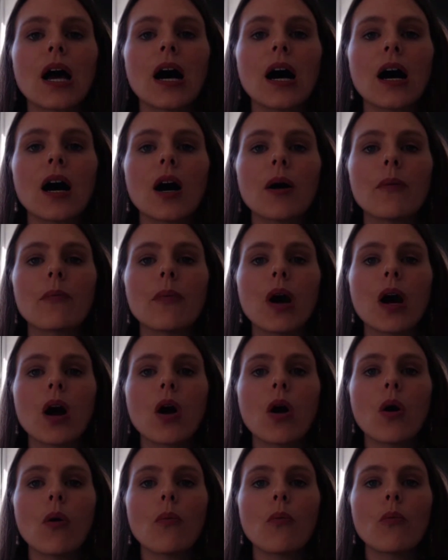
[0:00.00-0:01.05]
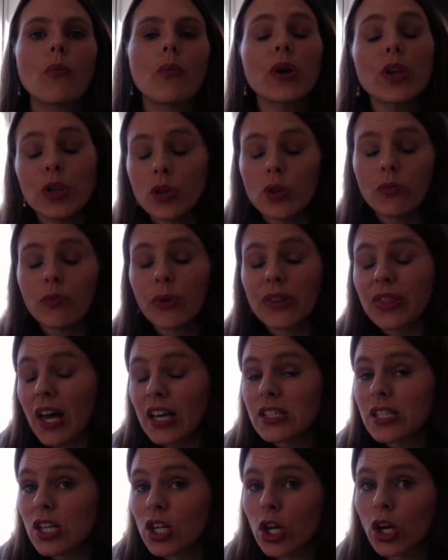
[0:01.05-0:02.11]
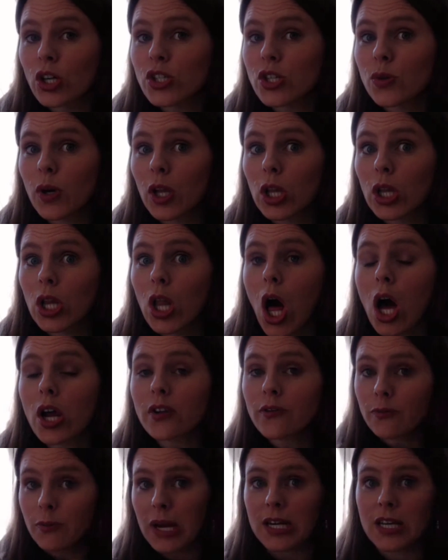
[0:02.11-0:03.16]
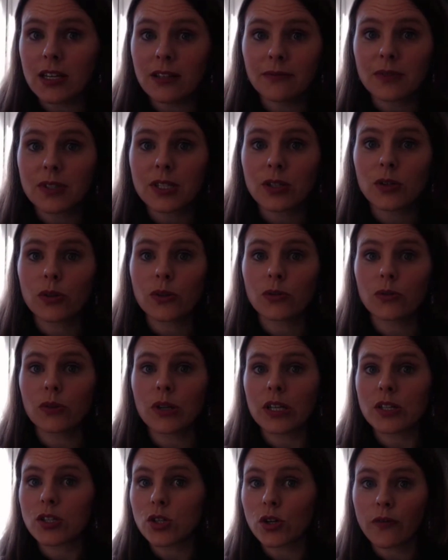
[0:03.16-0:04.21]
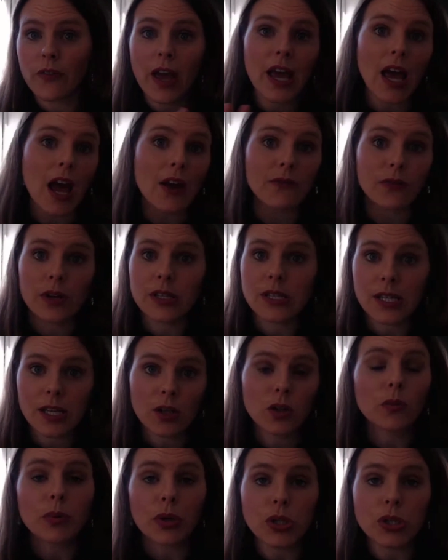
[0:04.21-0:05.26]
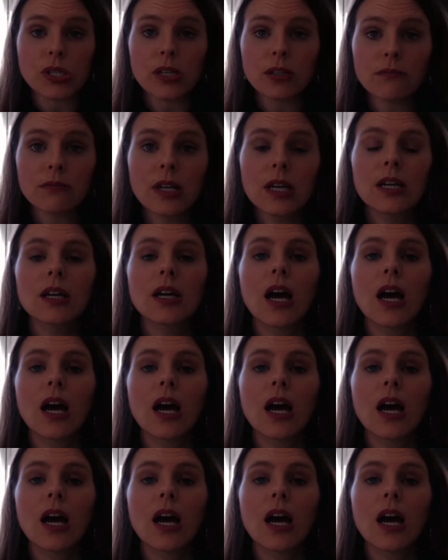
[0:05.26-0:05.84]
But that's going to cost you a lot of money to survey every single person.